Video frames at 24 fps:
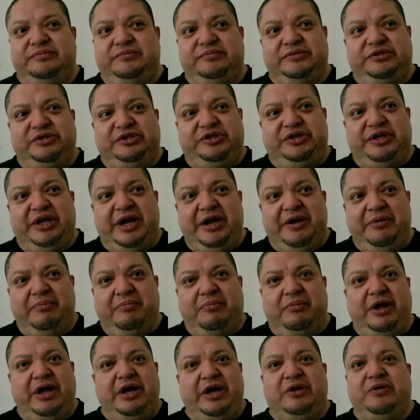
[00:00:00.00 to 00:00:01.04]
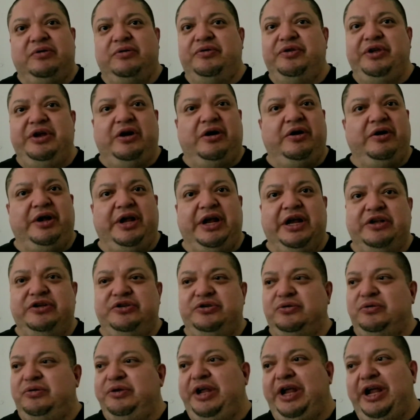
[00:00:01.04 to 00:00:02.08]
Saint Michael, the
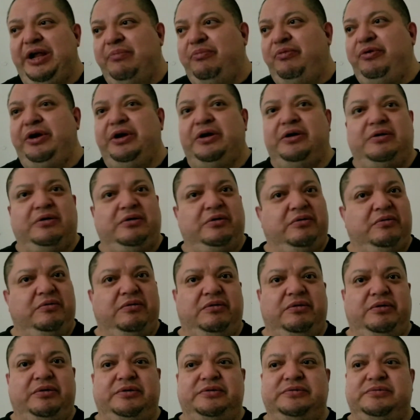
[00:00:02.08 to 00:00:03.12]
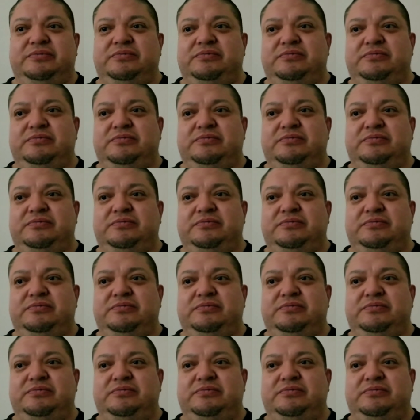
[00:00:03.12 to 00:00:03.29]
Archangel Gabriel, or